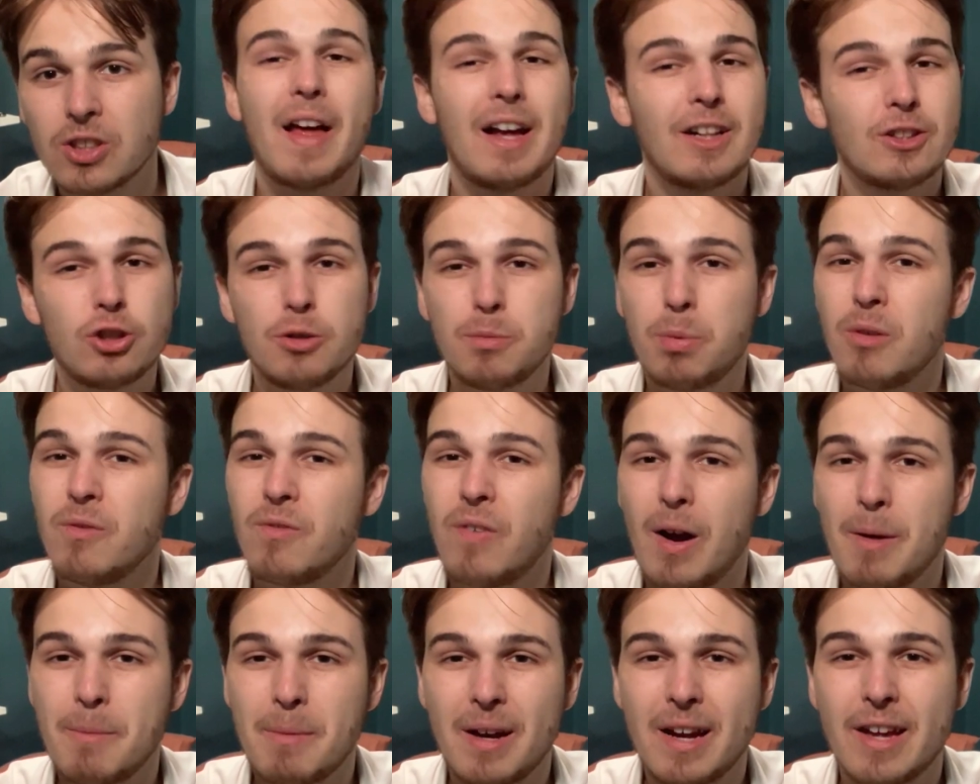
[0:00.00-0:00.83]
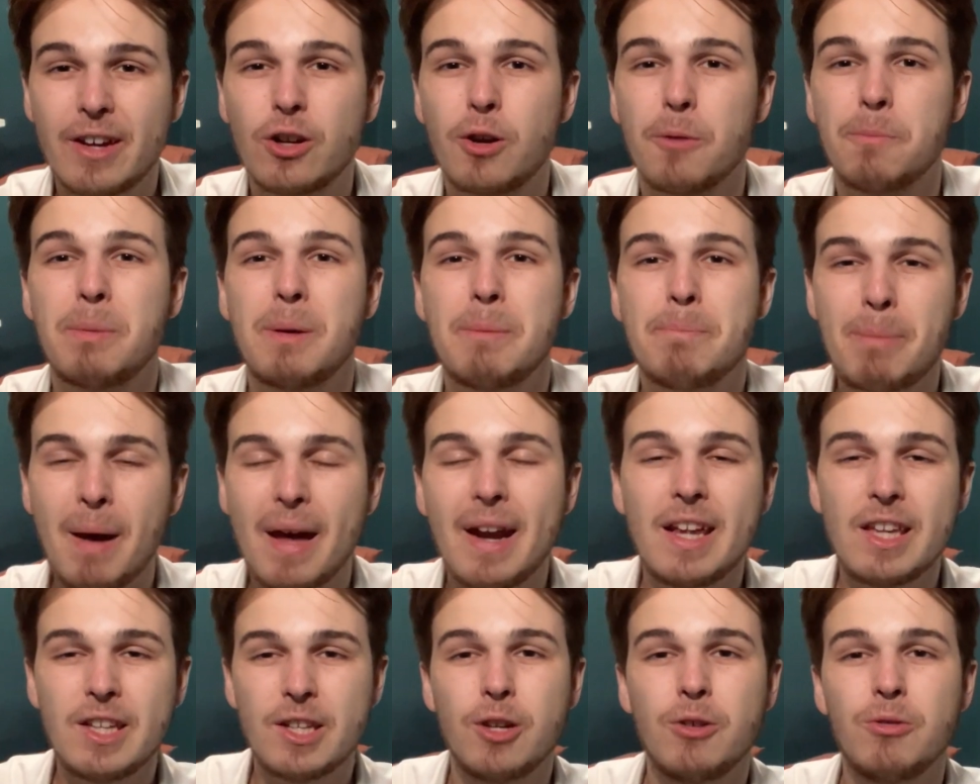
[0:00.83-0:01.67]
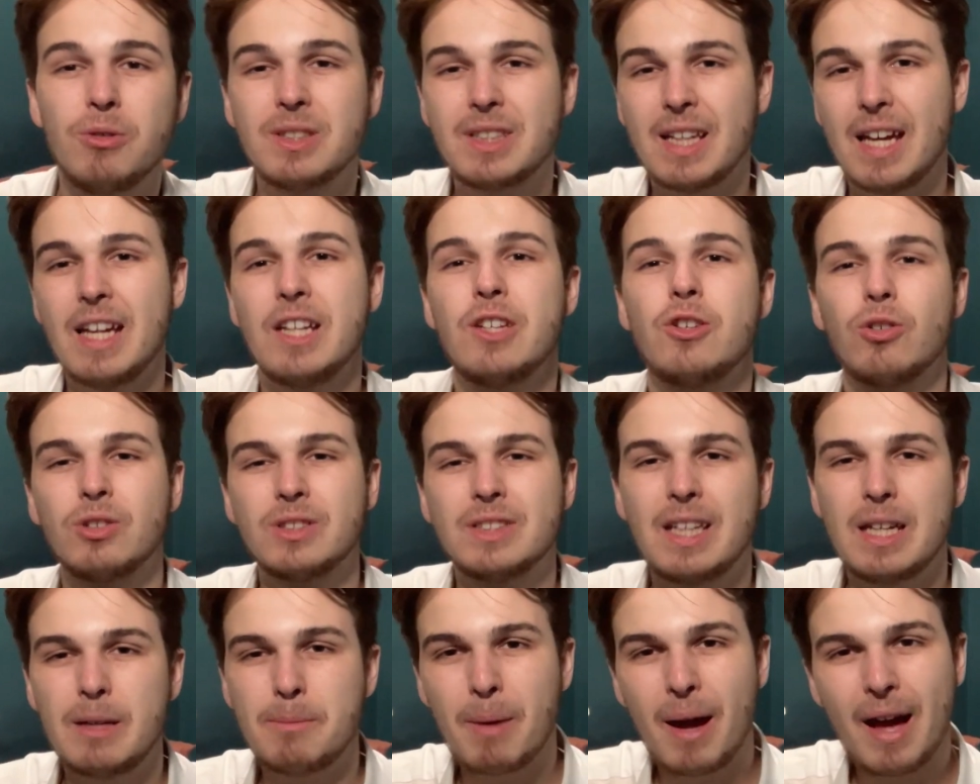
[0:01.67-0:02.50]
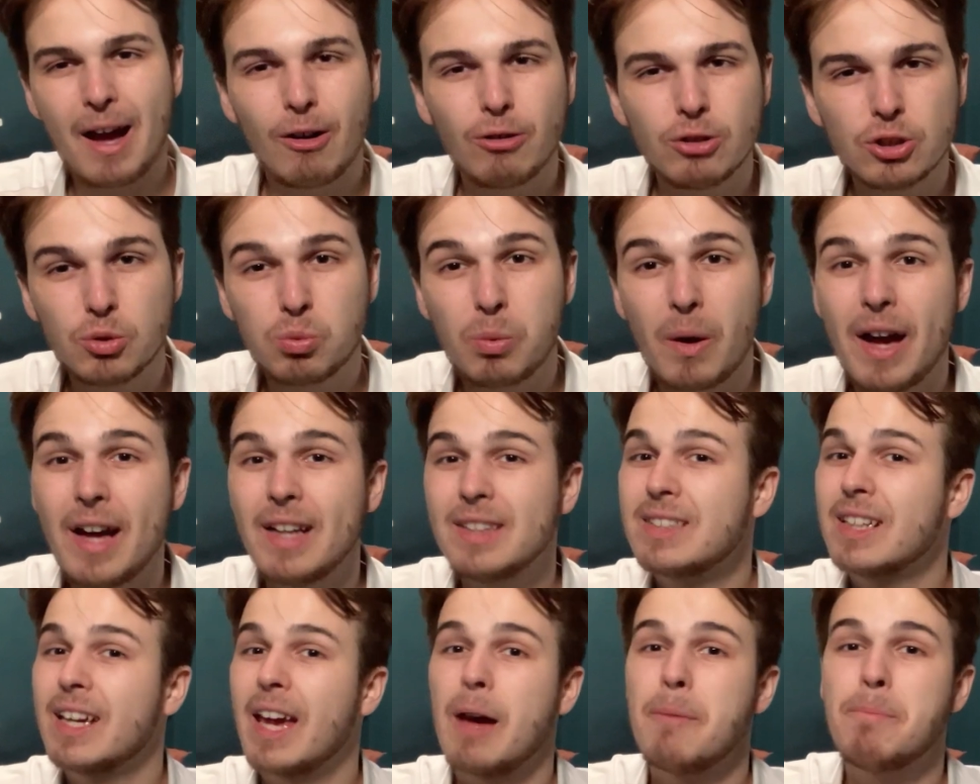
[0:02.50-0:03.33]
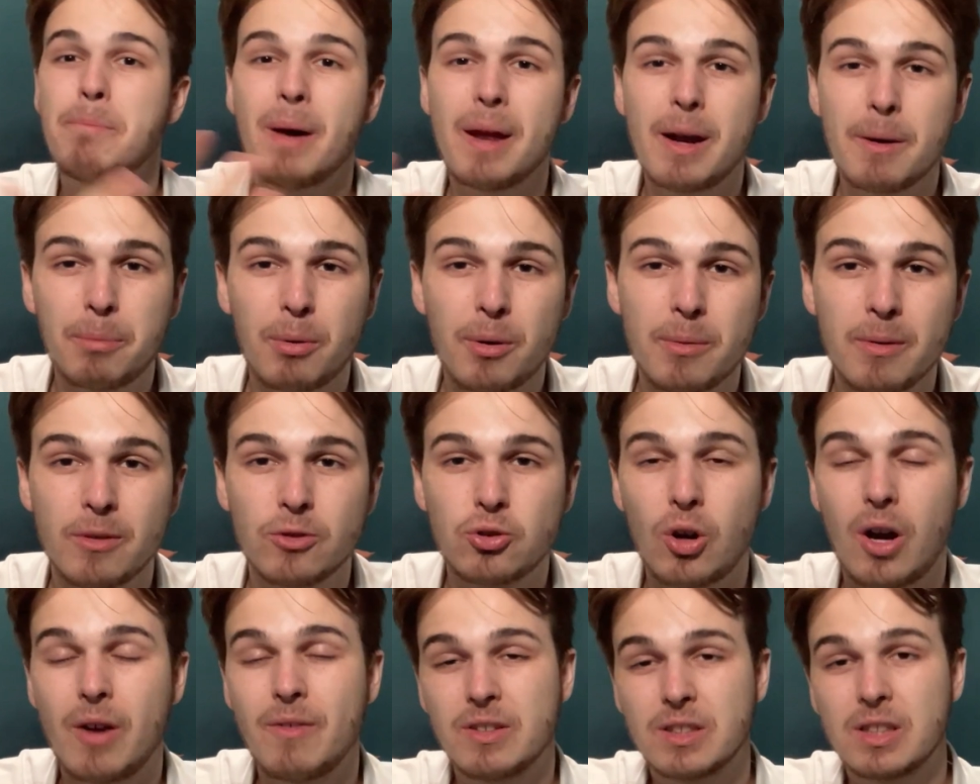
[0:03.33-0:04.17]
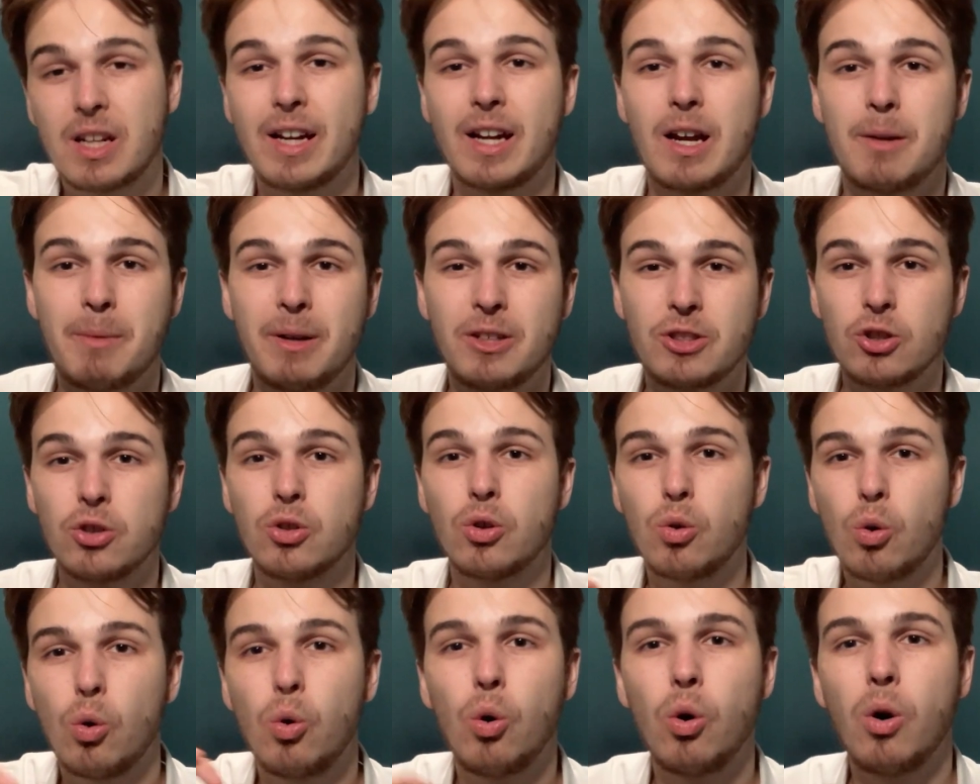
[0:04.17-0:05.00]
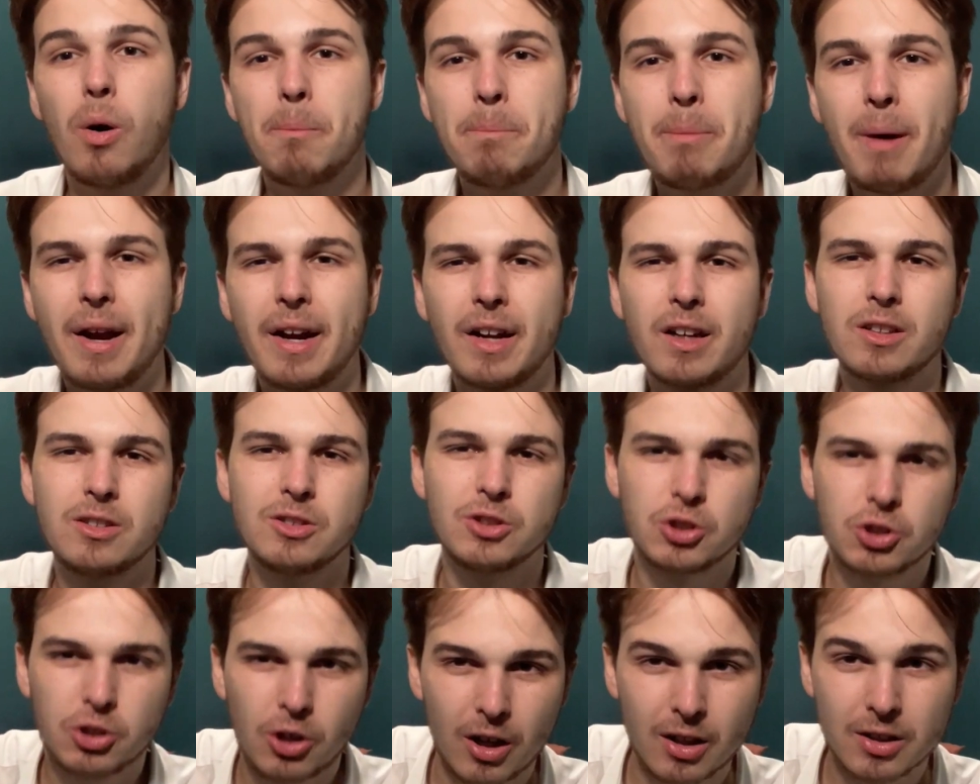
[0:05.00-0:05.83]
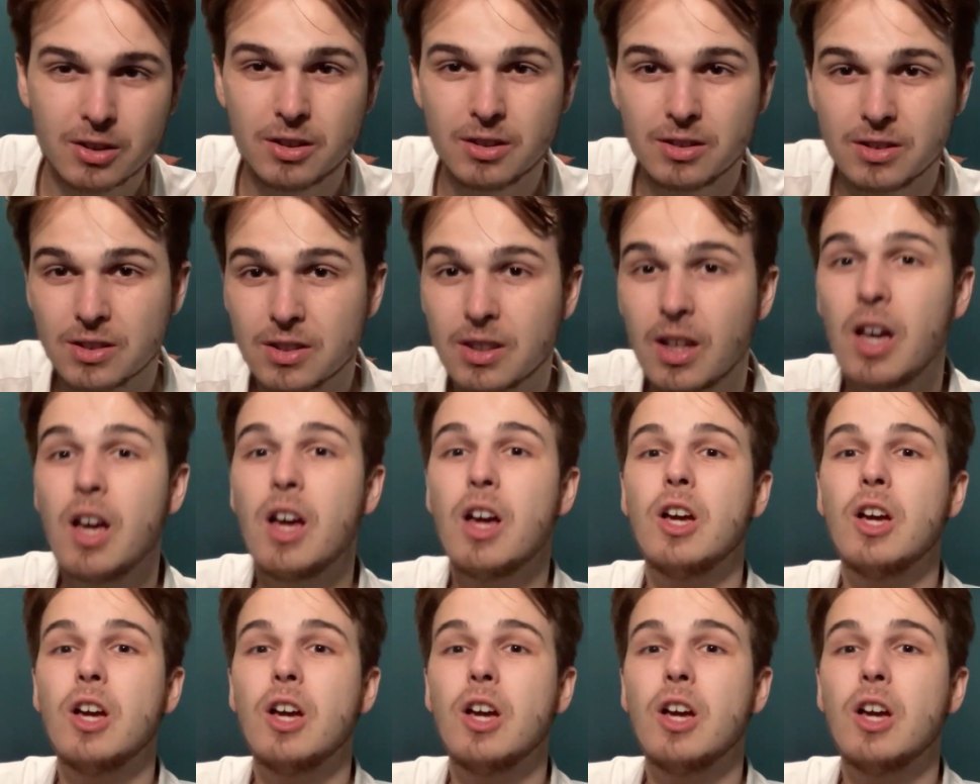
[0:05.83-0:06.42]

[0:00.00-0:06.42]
that 2.5 million could be better used in your team elsewhere to get better premium drivers, like I mentioned, or better constructors.